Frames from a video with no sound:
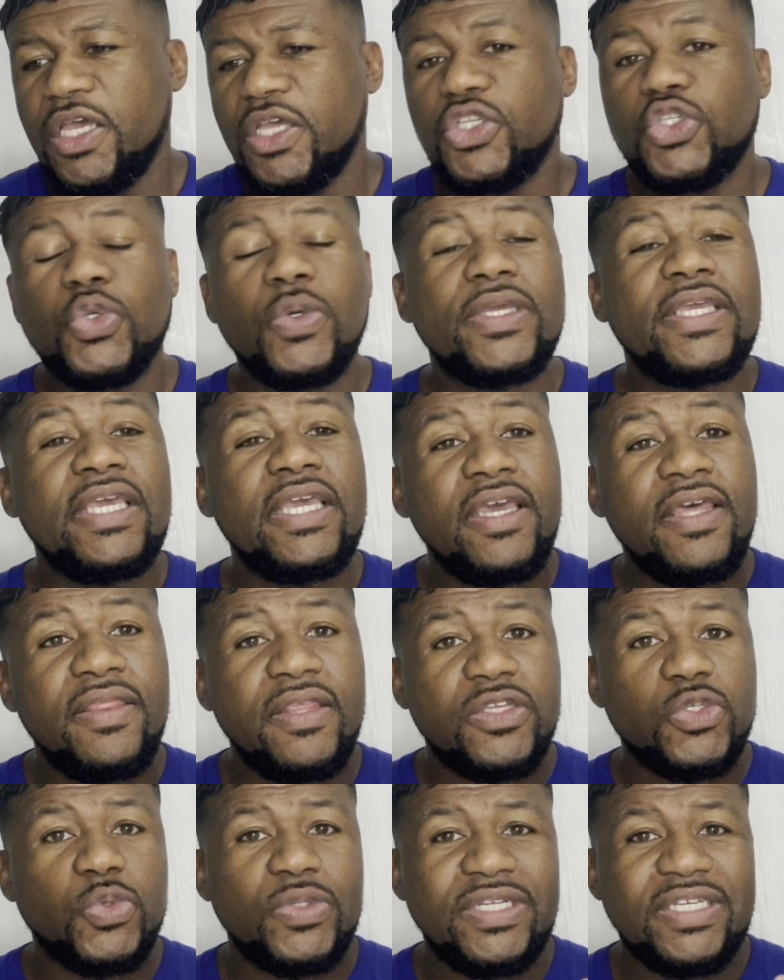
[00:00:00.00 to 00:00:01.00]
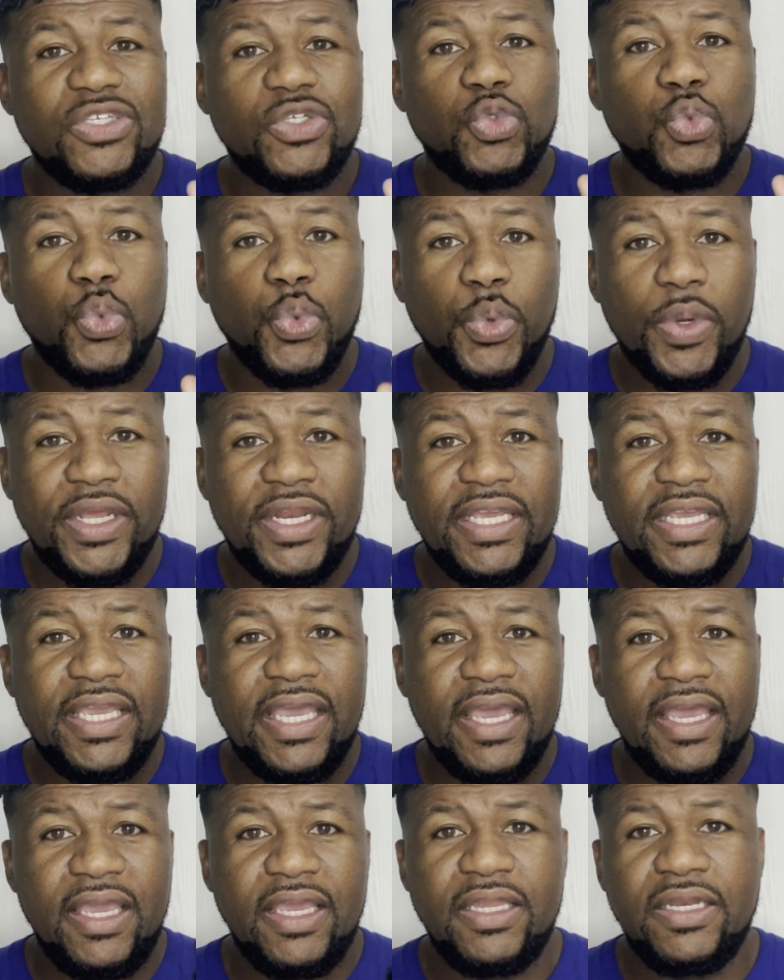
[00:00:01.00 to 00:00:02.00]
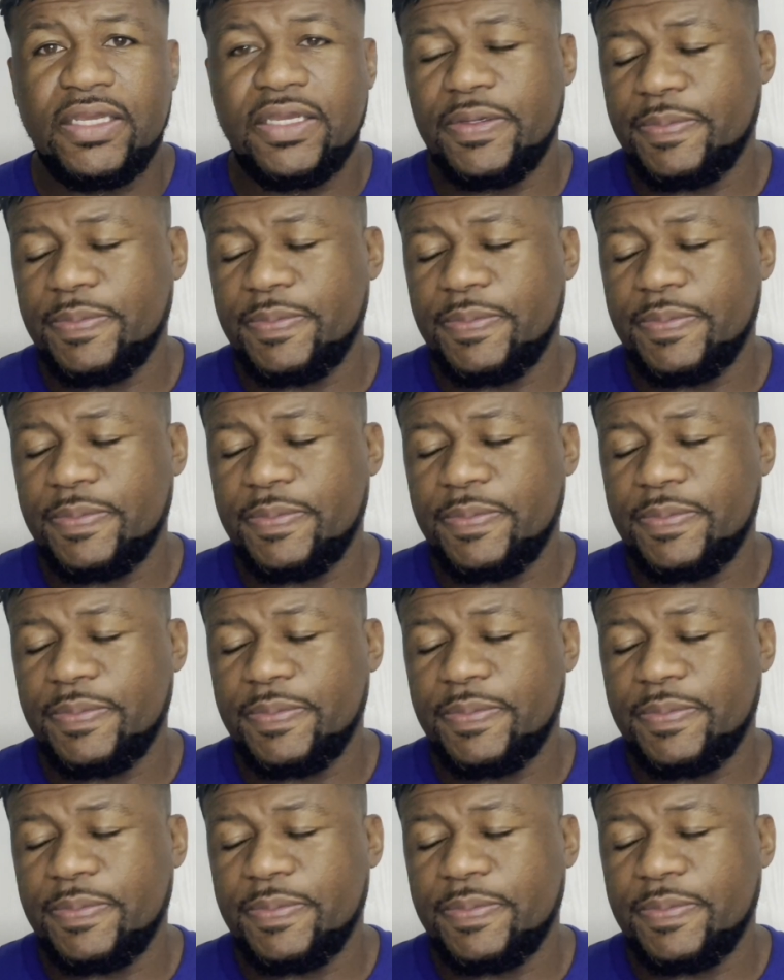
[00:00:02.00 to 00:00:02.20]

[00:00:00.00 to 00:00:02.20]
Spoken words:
So again, this one is Renegade.